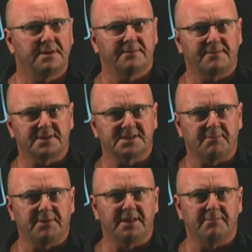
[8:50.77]
for
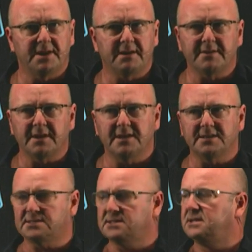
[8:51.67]
example, in the middle of the
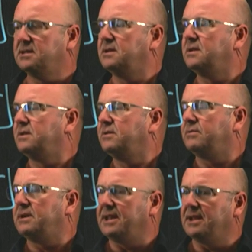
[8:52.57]
list,
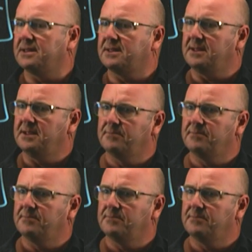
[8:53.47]
or adding at the